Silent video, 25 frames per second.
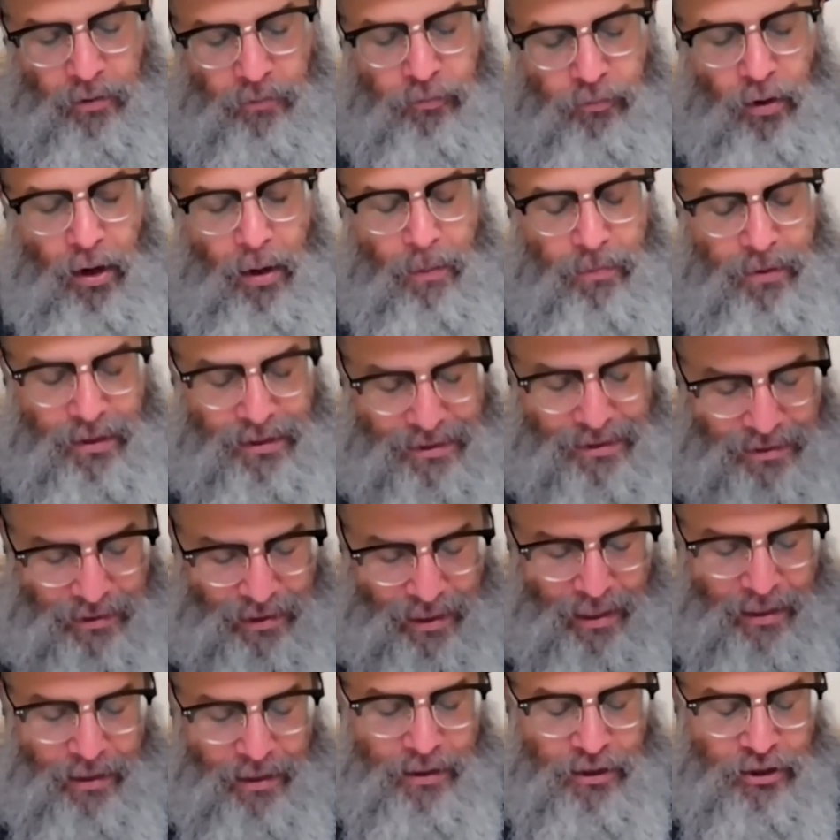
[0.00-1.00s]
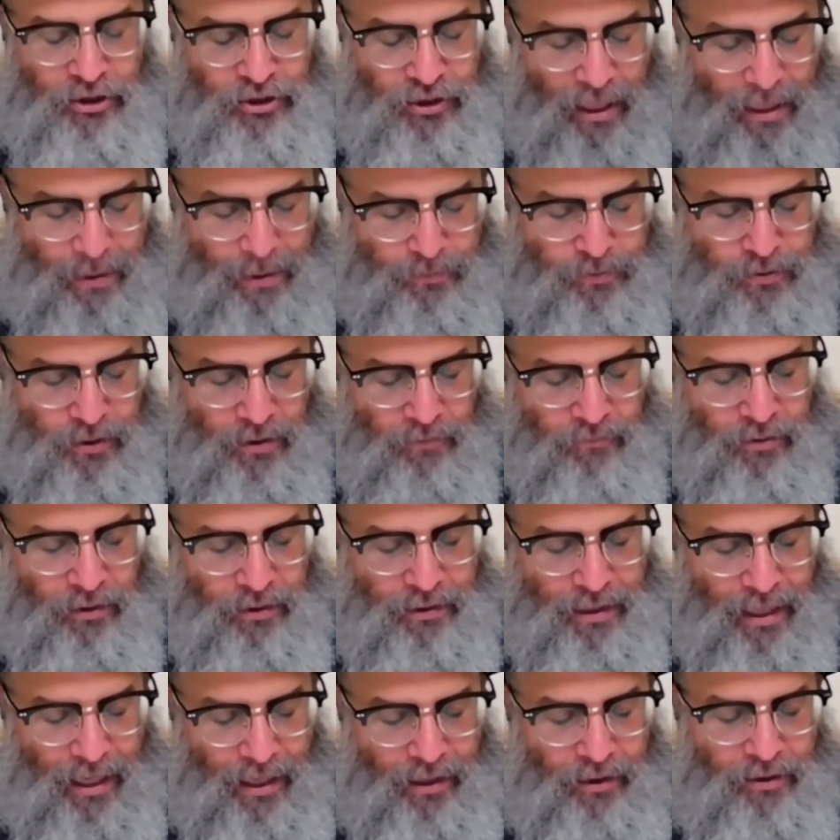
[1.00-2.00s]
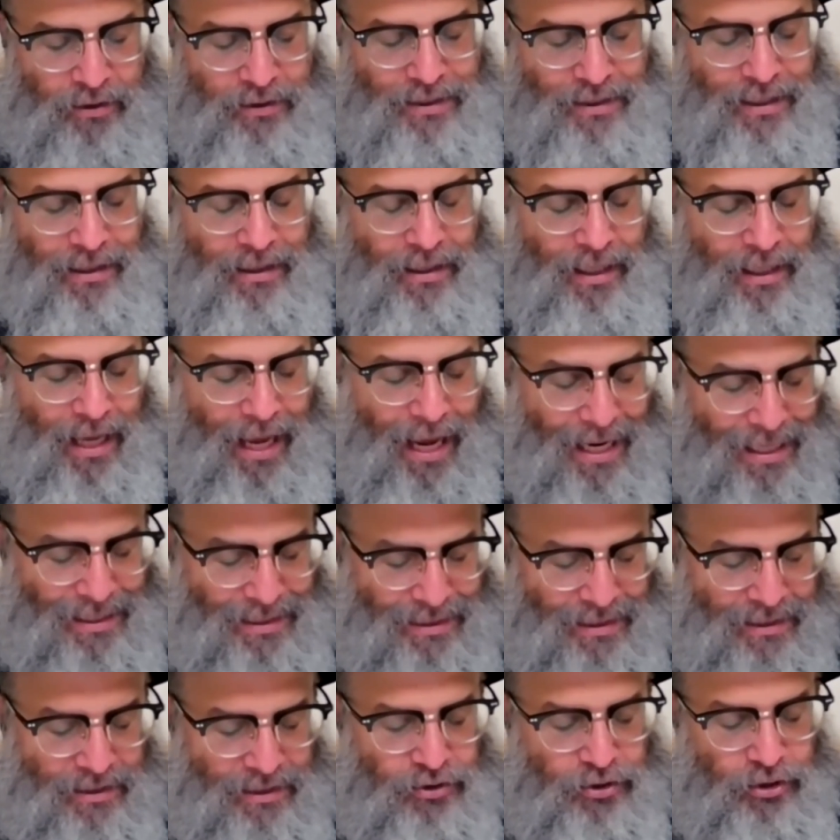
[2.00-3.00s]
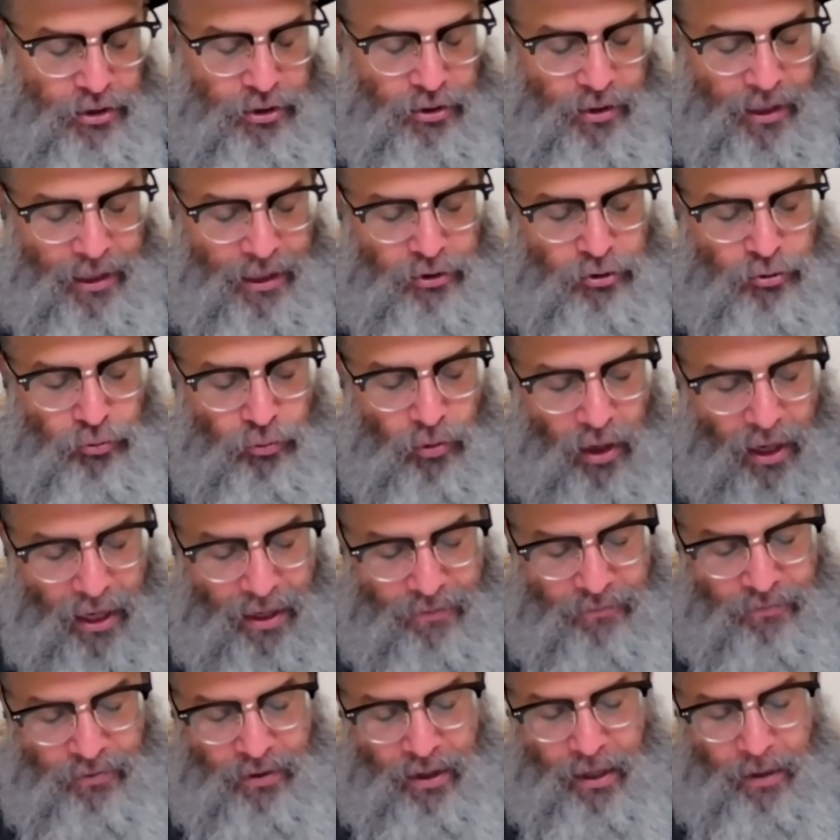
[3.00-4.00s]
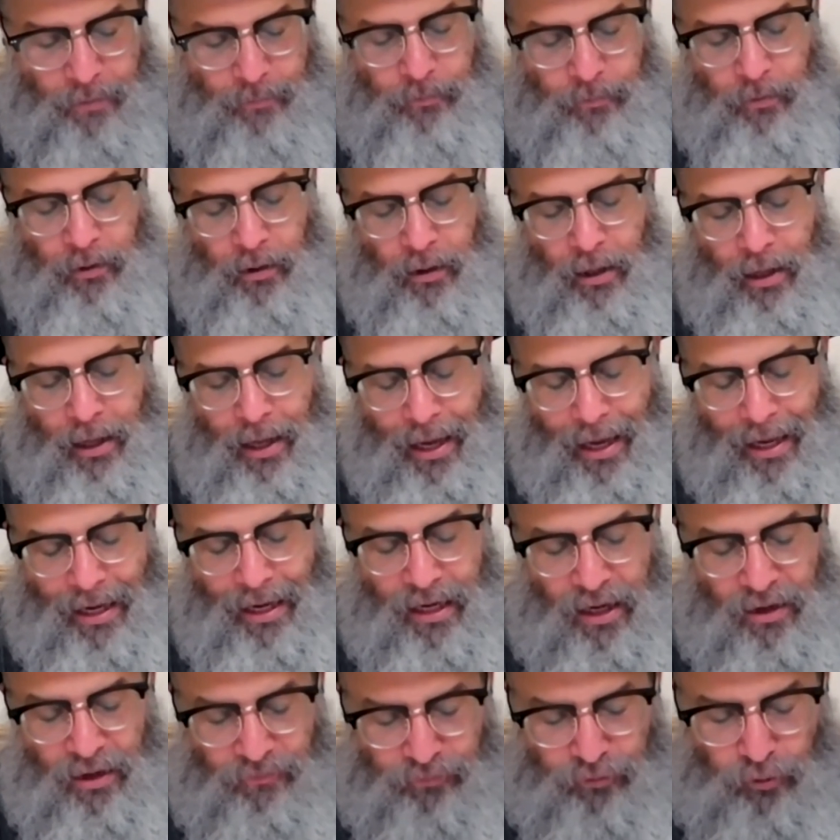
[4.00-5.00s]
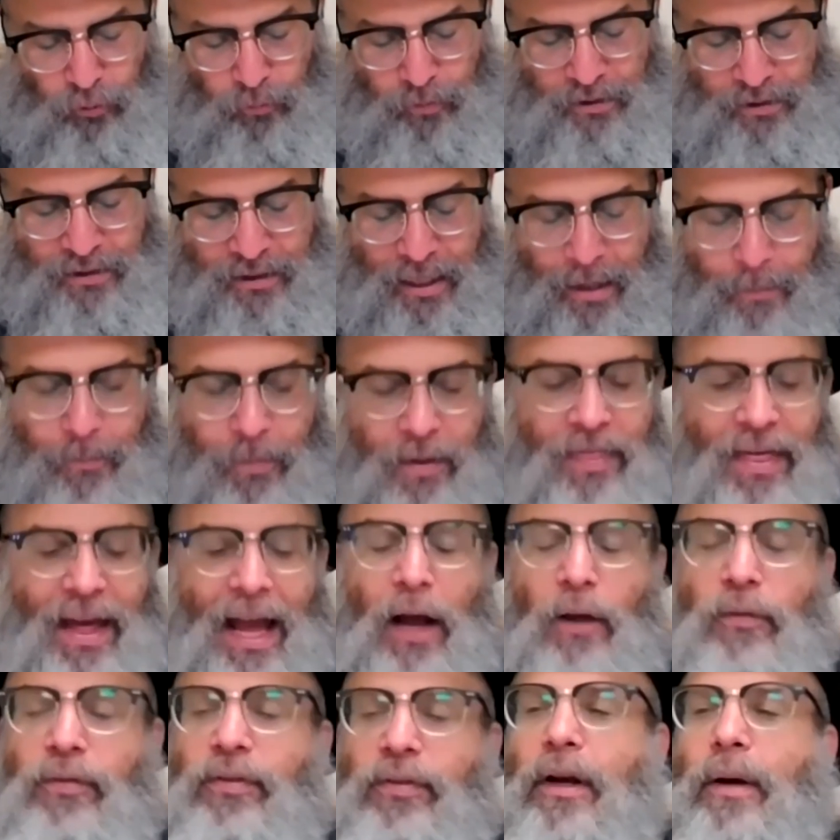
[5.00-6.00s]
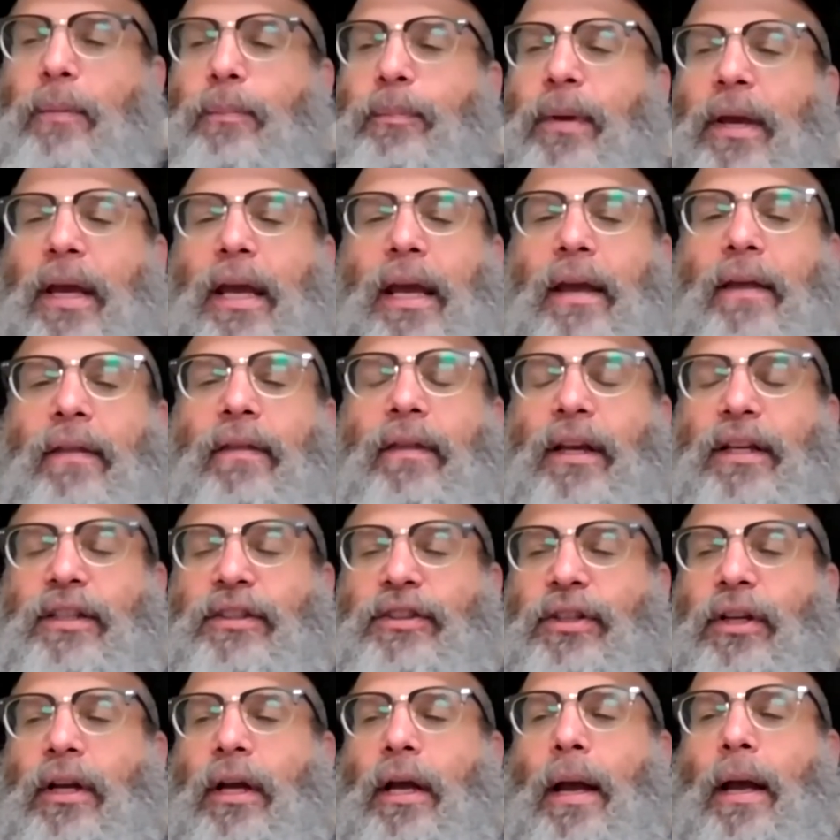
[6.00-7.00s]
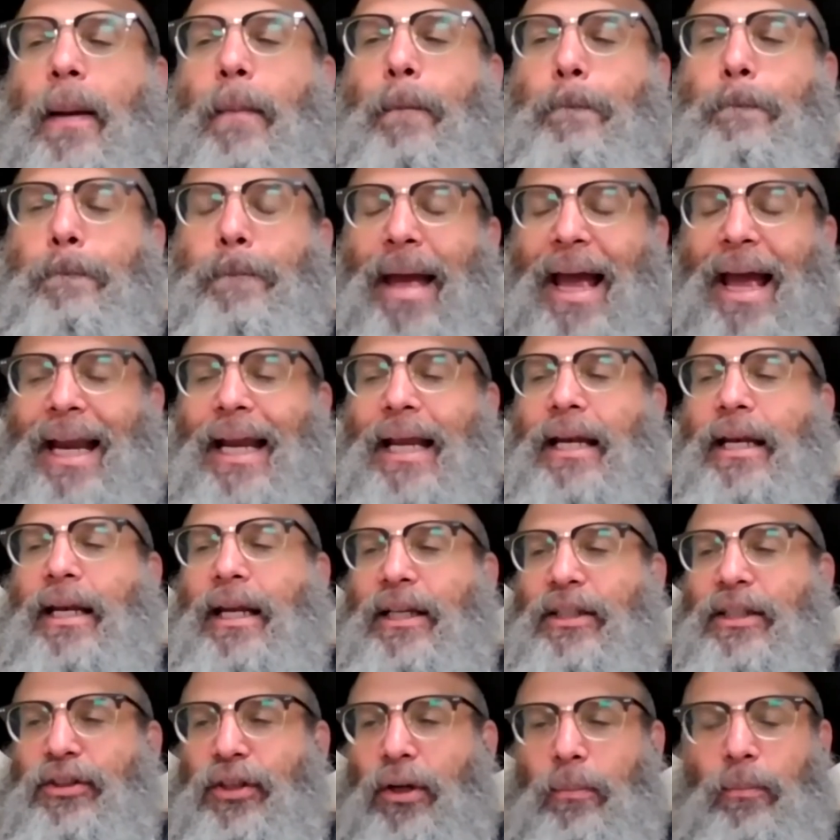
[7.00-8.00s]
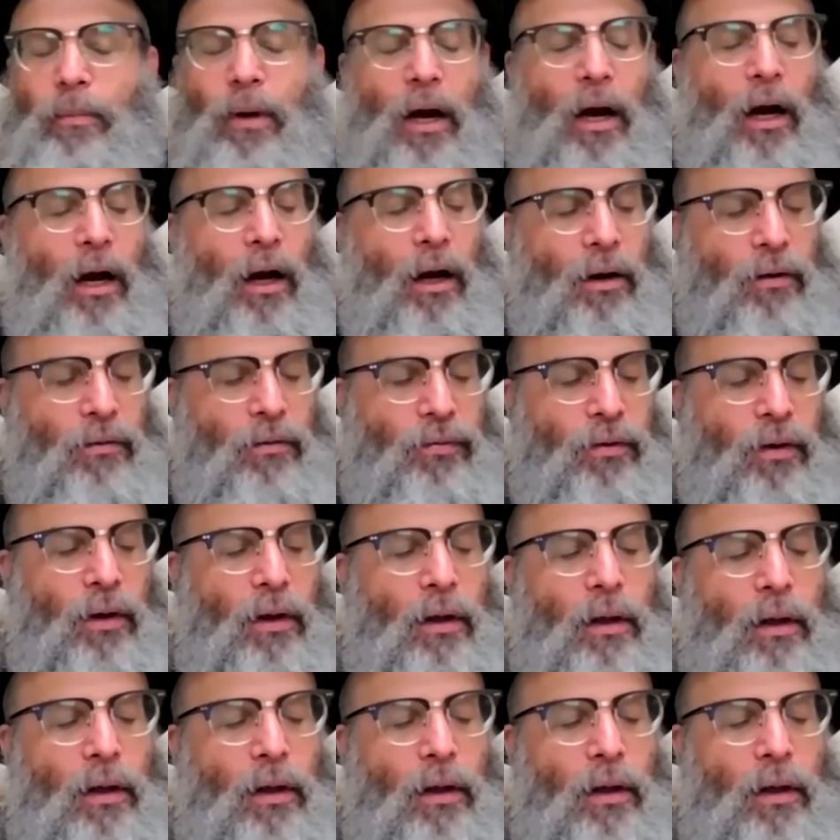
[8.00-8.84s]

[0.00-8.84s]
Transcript: From this le- the shapes of the letters and the essence that drive them and influence them without there being this mechanism of